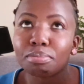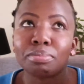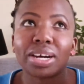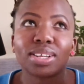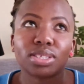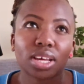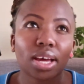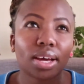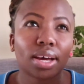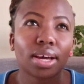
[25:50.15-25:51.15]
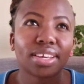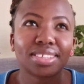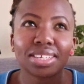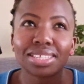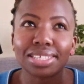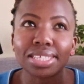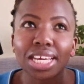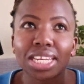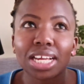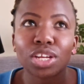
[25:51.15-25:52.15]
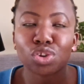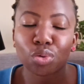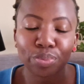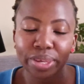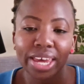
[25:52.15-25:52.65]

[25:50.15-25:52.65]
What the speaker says: but I just decided, no,